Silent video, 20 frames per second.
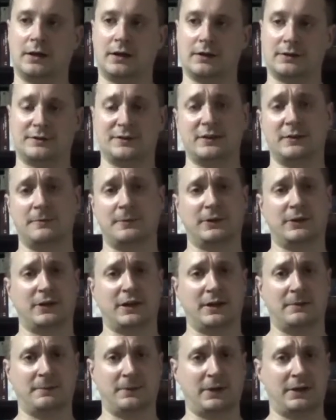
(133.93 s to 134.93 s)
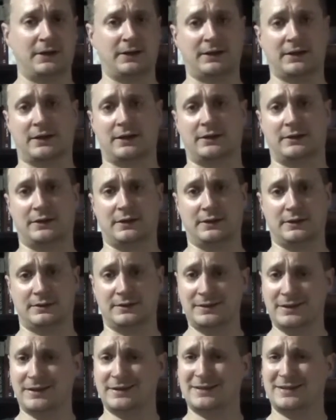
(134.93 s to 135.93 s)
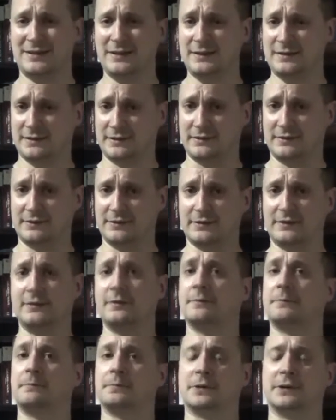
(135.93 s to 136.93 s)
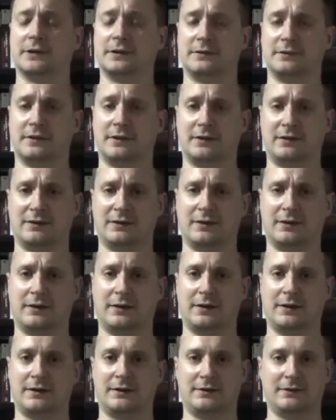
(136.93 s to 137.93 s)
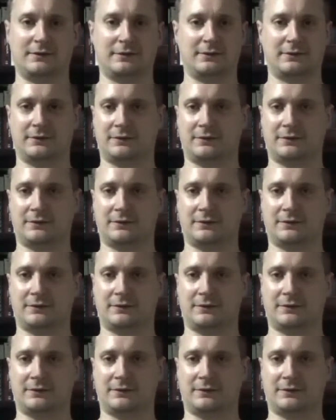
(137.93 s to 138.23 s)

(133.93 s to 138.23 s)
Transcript: Single-player campaign, again, it's decent, but online,